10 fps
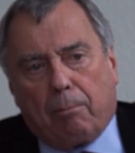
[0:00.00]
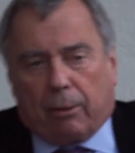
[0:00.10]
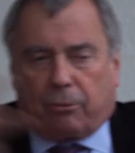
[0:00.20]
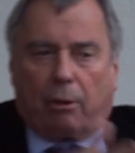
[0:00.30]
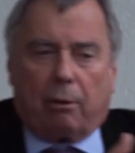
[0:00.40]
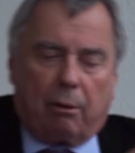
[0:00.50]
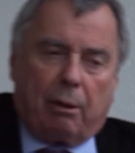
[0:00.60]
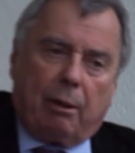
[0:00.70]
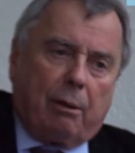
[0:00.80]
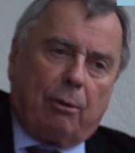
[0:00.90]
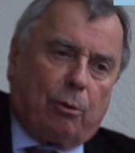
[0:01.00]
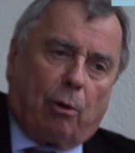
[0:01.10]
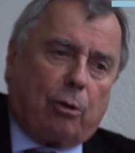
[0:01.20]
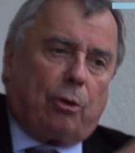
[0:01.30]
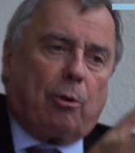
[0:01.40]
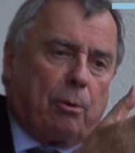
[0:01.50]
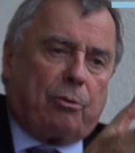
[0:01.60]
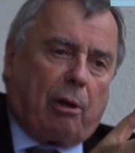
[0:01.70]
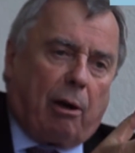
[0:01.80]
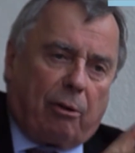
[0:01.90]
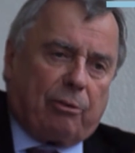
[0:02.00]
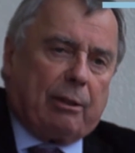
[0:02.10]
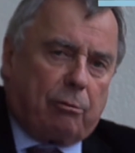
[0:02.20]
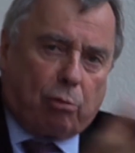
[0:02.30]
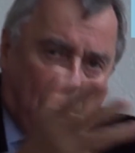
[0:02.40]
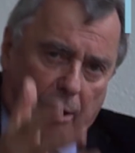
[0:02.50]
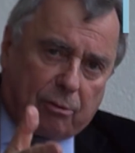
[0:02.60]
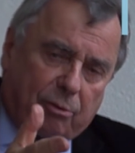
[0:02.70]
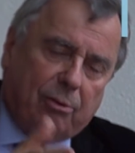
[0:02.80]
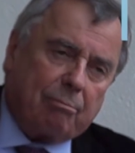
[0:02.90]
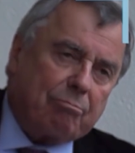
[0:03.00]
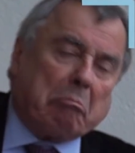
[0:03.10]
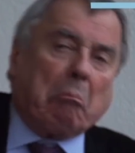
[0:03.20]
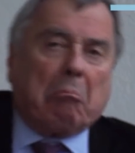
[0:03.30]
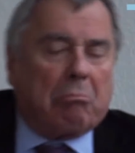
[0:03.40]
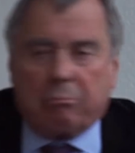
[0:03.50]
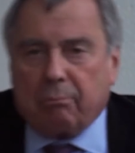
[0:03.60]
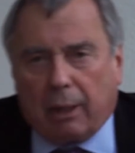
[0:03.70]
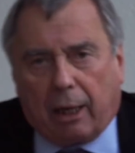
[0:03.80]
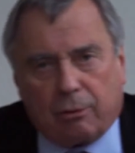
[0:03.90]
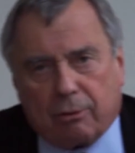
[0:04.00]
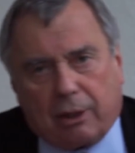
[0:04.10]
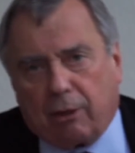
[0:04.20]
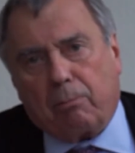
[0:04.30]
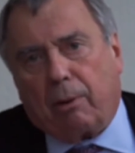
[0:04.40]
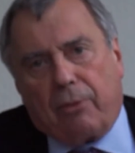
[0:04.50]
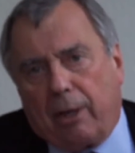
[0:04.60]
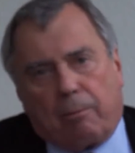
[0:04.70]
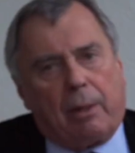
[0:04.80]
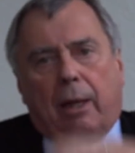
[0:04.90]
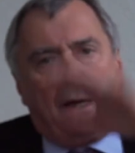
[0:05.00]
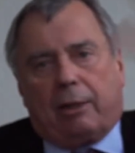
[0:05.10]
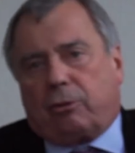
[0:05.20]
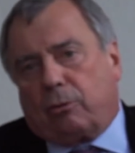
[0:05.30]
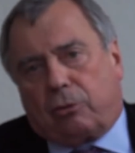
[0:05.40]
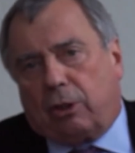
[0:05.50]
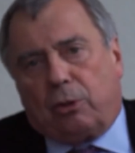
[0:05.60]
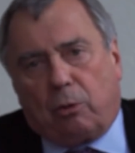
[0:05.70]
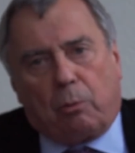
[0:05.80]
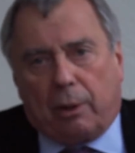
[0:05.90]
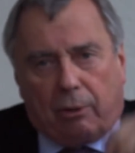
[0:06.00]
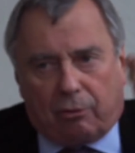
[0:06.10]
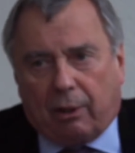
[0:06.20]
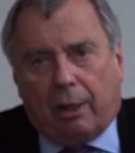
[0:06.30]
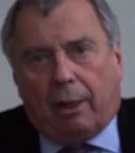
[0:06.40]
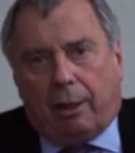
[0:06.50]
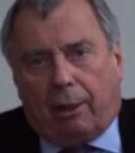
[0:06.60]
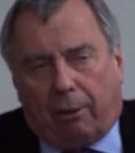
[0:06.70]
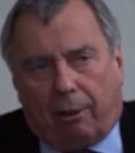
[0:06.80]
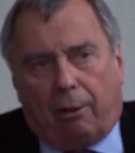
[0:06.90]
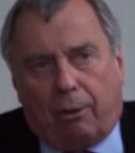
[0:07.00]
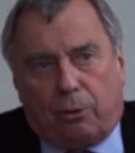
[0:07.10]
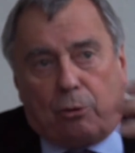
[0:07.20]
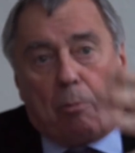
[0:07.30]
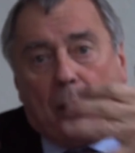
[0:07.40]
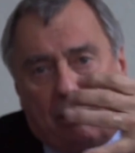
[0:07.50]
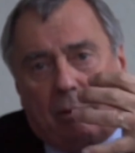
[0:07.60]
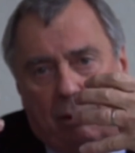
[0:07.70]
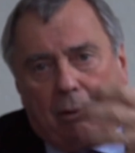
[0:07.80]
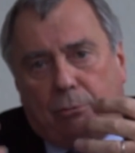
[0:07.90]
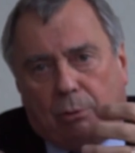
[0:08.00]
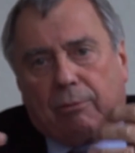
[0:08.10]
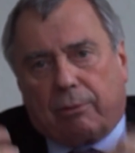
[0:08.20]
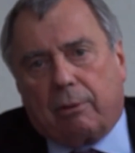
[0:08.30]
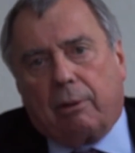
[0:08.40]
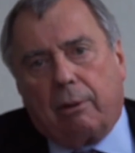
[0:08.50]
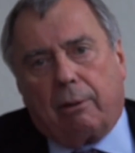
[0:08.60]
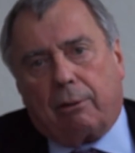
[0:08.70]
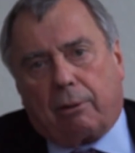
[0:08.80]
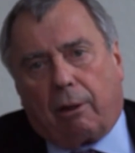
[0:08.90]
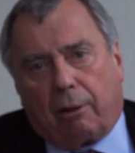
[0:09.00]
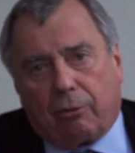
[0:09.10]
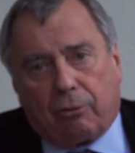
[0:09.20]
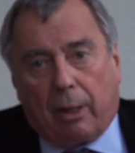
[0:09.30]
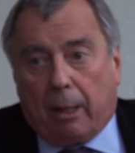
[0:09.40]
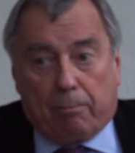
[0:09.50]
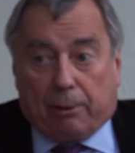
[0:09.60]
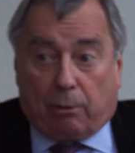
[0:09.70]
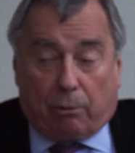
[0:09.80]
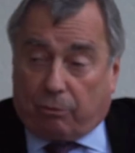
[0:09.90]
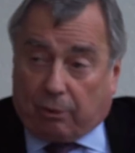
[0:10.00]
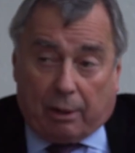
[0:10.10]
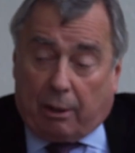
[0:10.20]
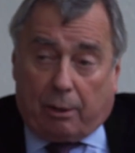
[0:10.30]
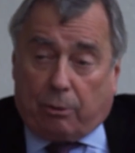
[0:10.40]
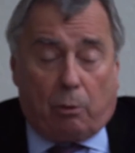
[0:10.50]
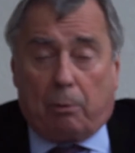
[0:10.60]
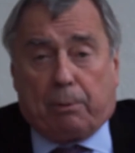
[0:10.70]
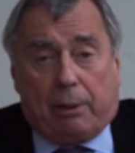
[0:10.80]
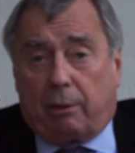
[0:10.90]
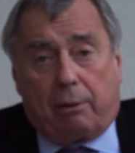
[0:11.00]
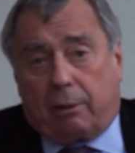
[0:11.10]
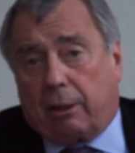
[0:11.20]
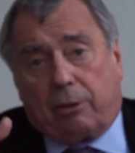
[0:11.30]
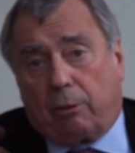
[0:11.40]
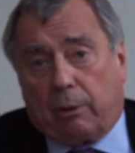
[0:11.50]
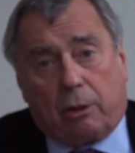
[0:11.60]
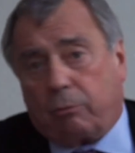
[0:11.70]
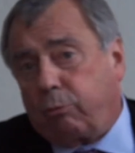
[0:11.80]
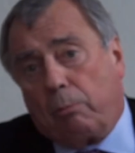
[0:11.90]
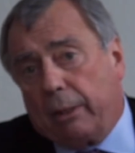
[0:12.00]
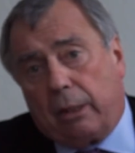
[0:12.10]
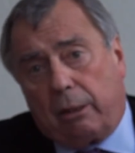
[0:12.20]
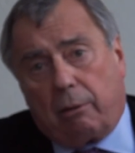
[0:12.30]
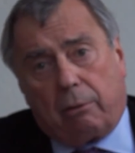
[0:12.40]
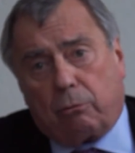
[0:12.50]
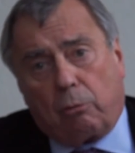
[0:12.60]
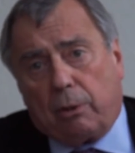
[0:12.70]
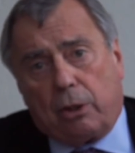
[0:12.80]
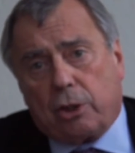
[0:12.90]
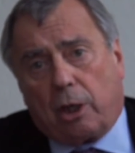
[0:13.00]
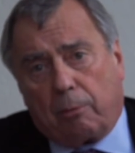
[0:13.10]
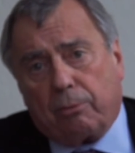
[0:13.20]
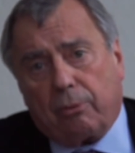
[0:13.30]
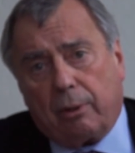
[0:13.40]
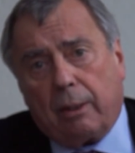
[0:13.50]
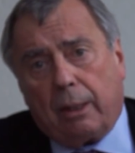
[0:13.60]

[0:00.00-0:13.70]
but your autonomous cars and trucks, I don't care about them. Let's continue with human-driven cars, because you'll be getting rid of too many jobs.